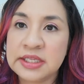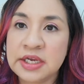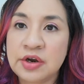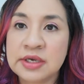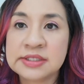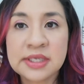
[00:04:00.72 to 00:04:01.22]

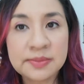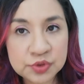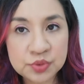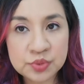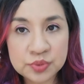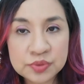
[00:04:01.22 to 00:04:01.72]
there are some
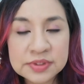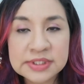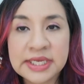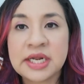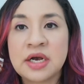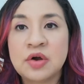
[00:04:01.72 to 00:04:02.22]
schools
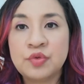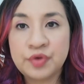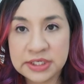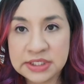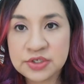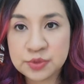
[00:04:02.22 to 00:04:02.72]
that are
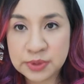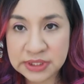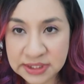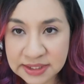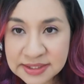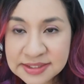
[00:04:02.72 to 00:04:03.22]
already
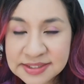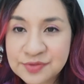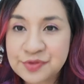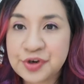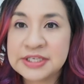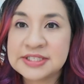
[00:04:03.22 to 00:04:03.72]
doing
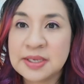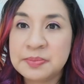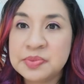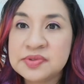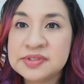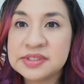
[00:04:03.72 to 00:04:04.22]
this. For
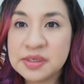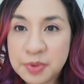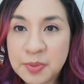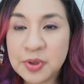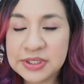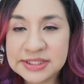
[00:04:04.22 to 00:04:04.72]
example,
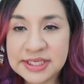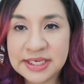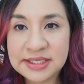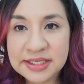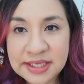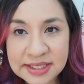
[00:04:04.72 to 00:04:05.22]
Singapore
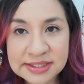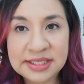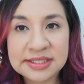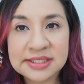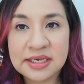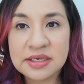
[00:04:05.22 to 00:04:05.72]
Polytechnic has an
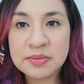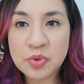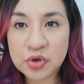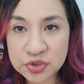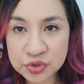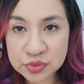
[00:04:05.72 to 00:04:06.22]
entire
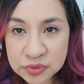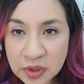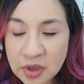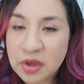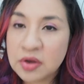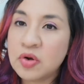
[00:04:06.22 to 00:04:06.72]
module
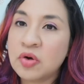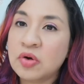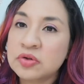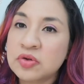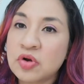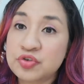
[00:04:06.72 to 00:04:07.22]

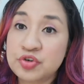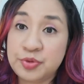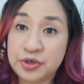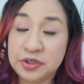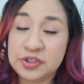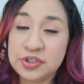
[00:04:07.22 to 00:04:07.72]
called
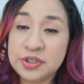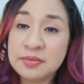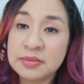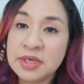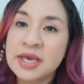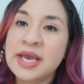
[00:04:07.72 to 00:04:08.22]

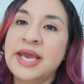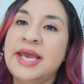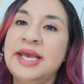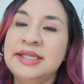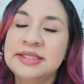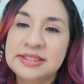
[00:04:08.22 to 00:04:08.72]
entrepreneurship,
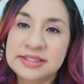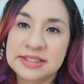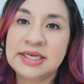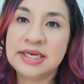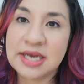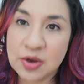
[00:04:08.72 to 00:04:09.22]
and this
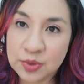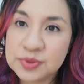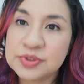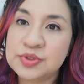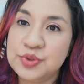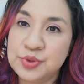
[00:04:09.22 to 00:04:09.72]

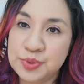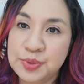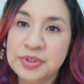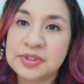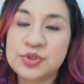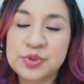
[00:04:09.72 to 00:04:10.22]
allows
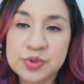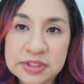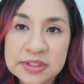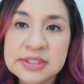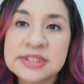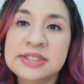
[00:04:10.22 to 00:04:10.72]
the
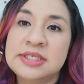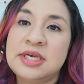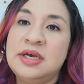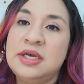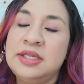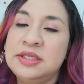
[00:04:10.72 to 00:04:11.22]
students
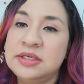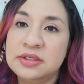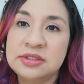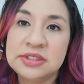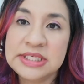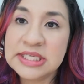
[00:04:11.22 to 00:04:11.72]
and
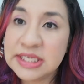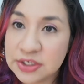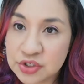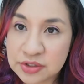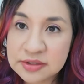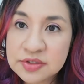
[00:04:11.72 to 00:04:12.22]
the
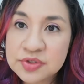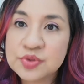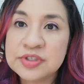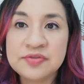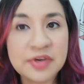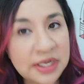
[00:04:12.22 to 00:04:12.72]
teenagers to
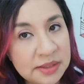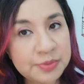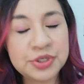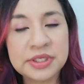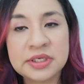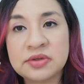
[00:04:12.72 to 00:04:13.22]
develop
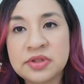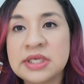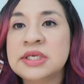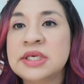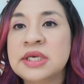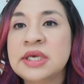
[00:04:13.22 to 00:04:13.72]
critical
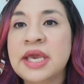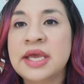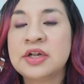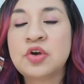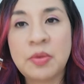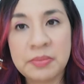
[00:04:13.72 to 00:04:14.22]
thinking
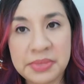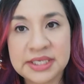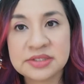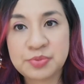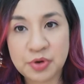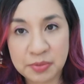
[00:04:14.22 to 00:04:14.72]
and
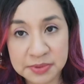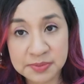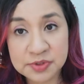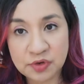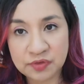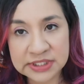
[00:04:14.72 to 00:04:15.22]
complex problem
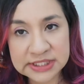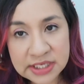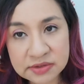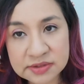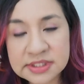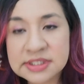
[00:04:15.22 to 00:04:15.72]
solving
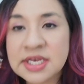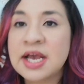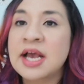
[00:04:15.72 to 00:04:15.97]
skills.